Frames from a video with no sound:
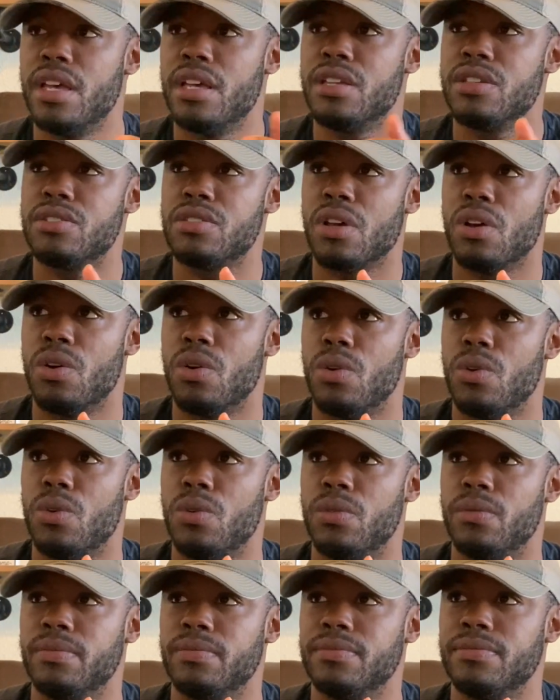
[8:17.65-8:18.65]

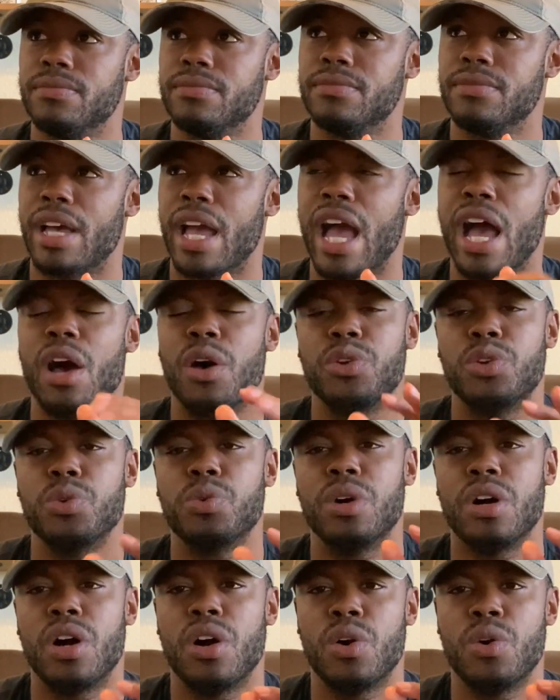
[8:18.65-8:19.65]
So I'll
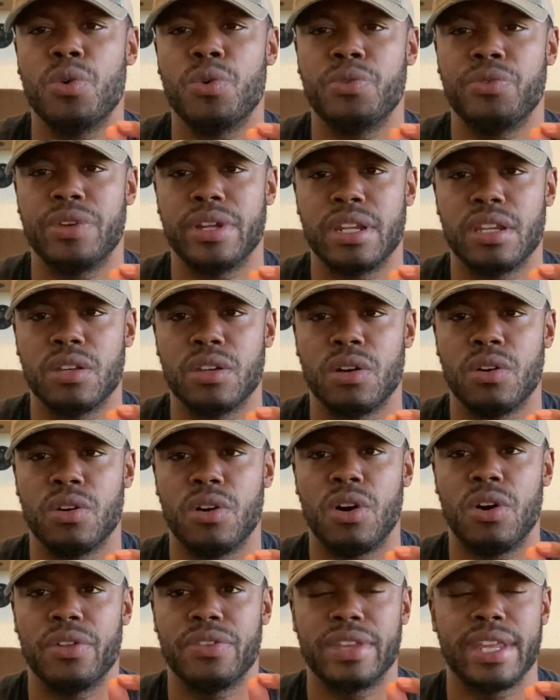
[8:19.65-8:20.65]
do a whole video
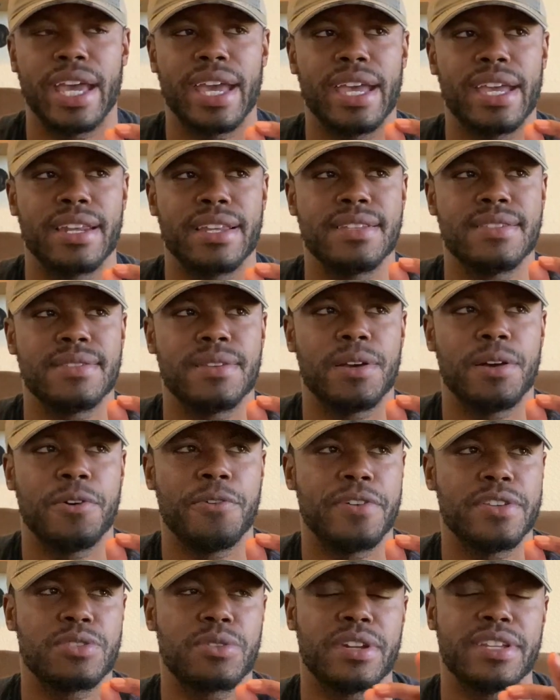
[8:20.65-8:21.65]
on that in itself.
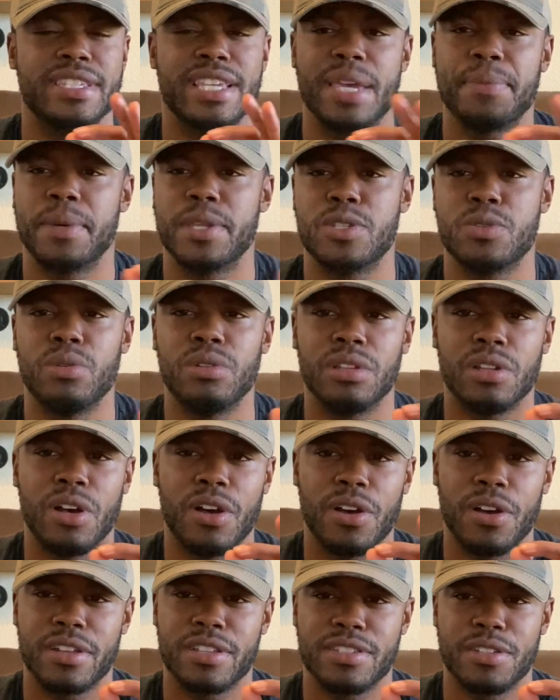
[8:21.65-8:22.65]
It's gonna take me too
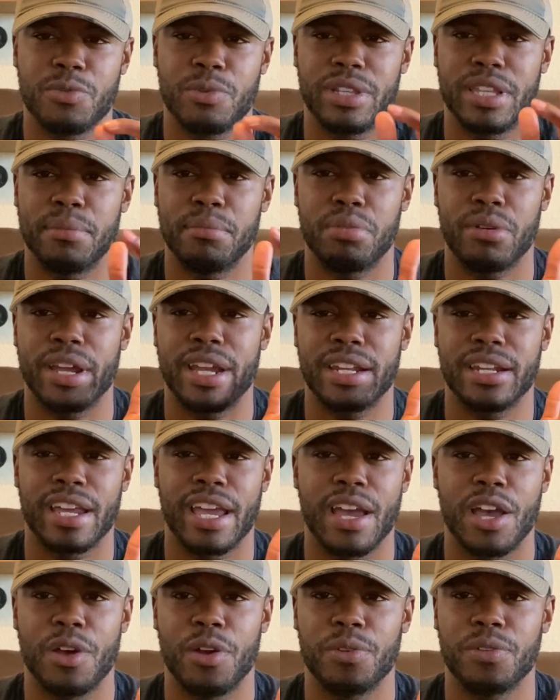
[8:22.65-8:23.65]
long to really break
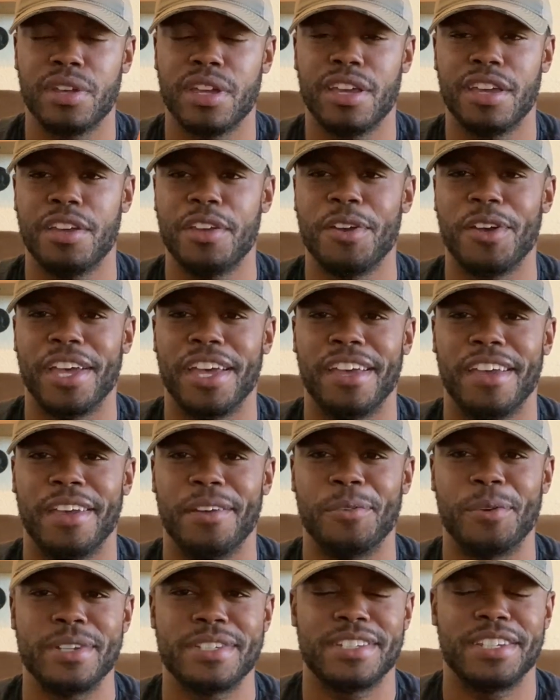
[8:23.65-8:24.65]
down
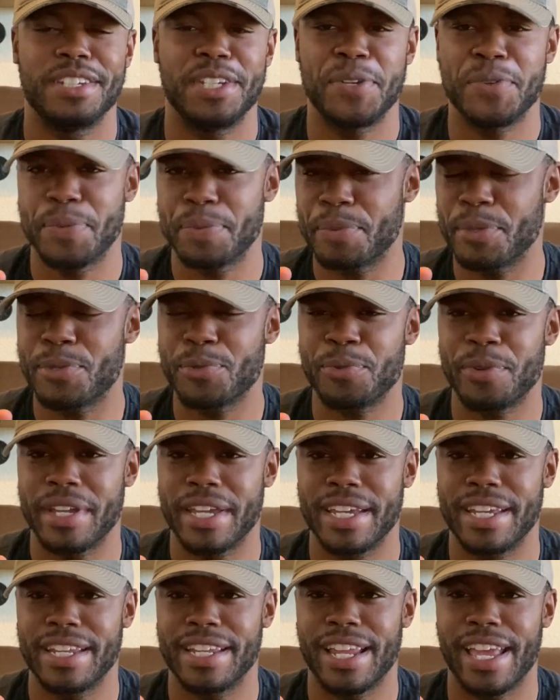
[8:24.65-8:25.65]
what's the difference
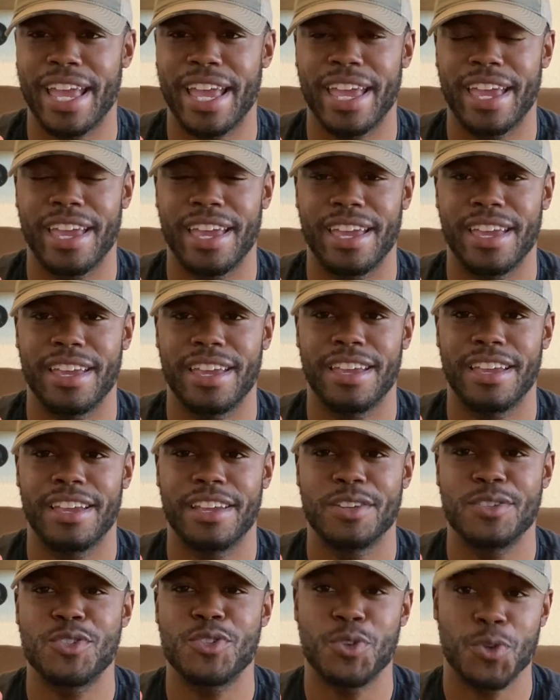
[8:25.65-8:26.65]
between a
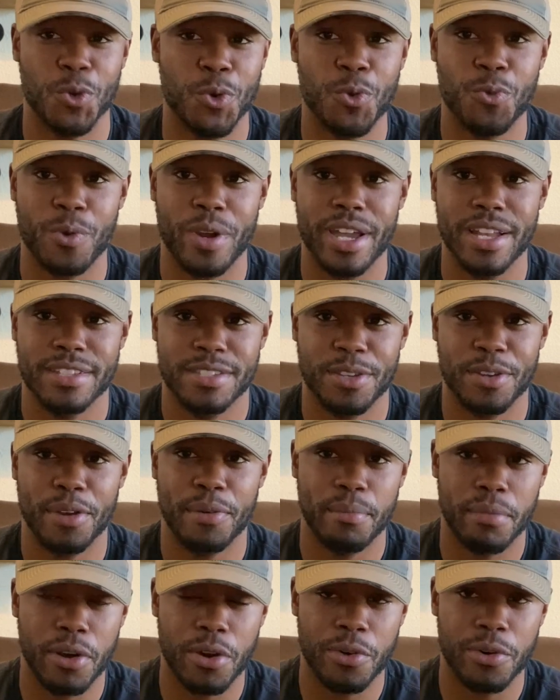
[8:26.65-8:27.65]
true red tail
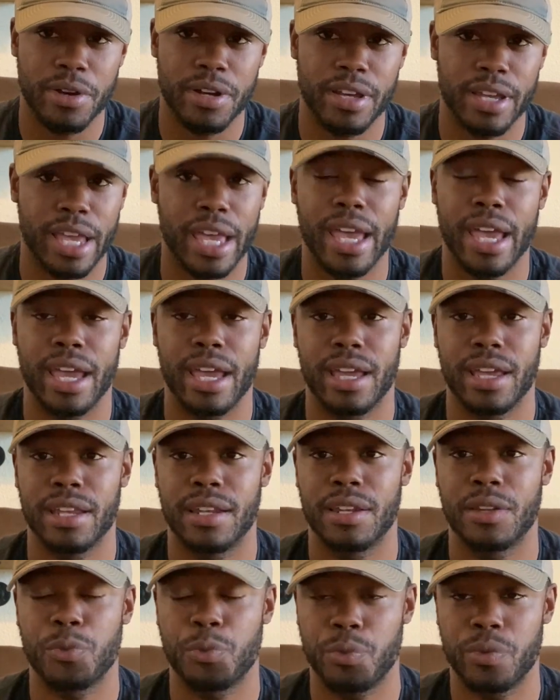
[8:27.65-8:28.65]
boa
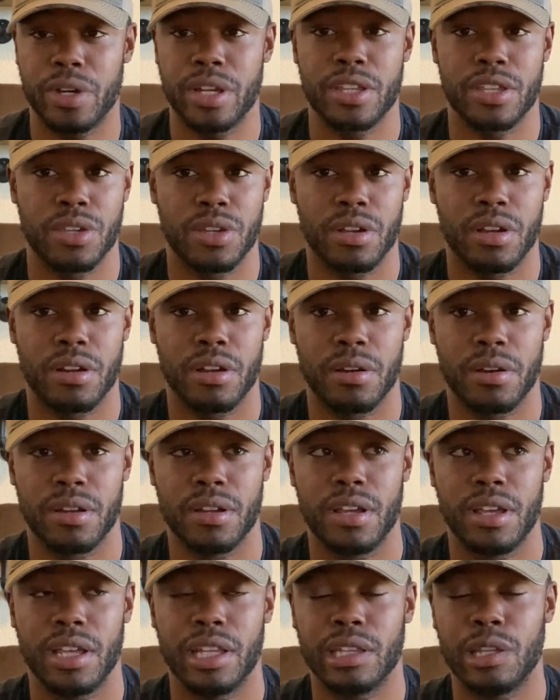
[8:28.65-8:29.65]
and what your
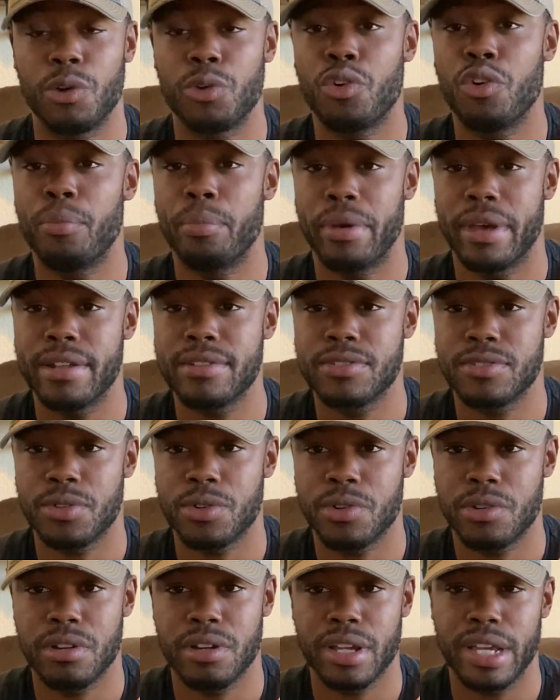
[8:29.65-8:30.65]
local pet
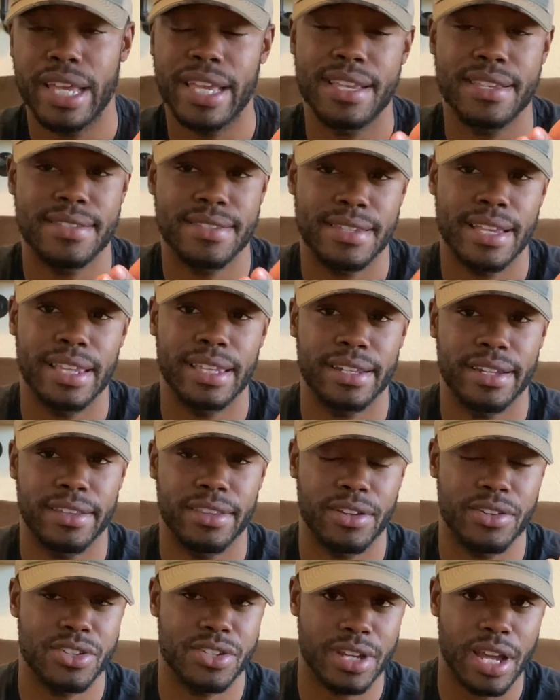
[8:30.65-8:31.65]
store is selling in
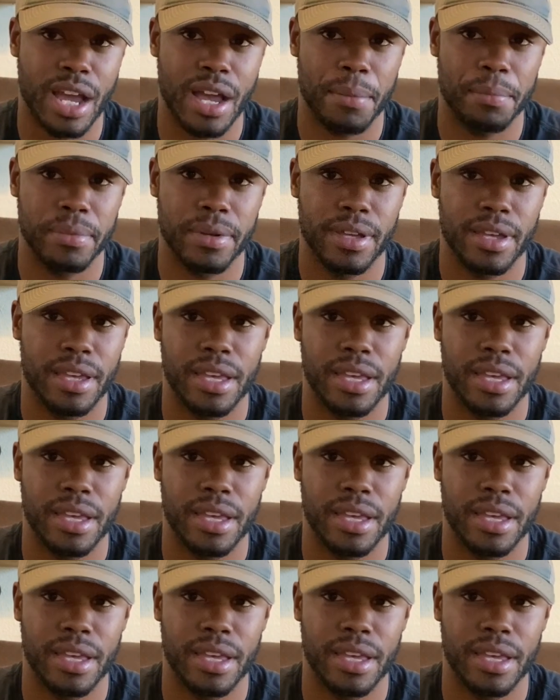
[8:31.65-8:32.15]
their shop.